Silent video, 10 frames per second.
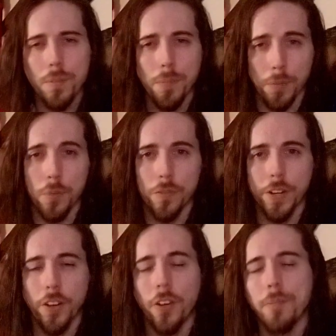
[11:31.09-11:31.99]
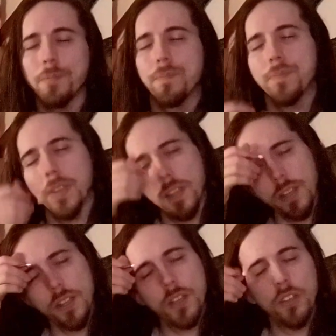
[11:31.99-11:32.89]
But moving on.
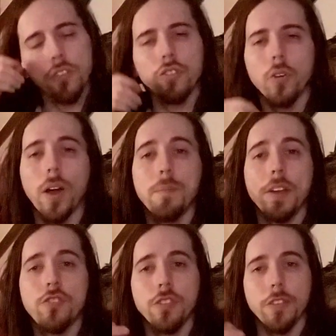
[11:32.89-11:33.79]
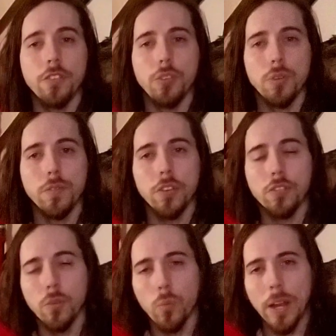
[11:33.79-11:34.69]
So I mentioned this
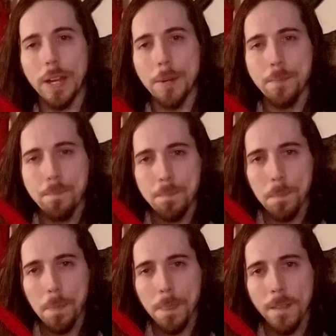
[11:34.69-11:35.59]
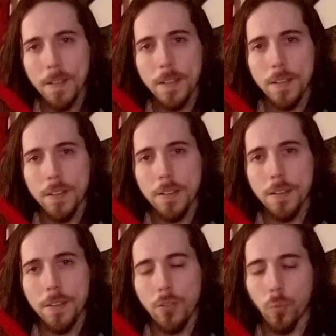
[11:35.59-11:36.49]
Universal Way.
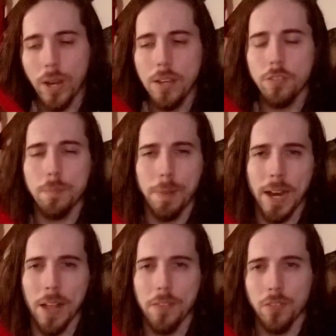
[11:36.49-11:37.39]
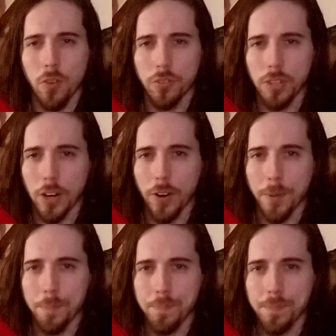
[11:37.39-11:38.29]
The ways and paths in Alterra
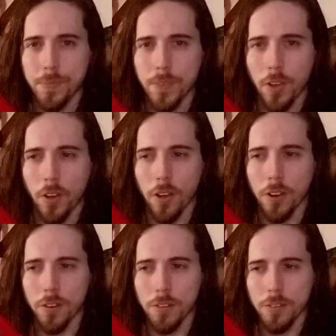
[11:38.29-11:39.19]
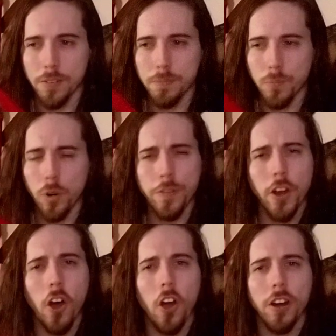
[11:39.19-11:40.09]
are more of an
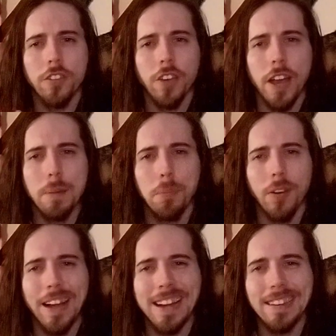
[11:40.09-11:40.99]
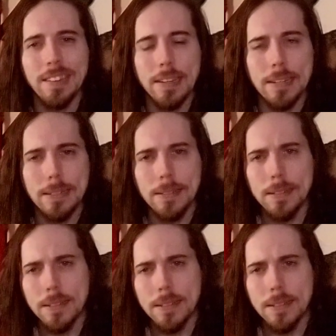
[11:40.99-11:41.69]
archetypal idea.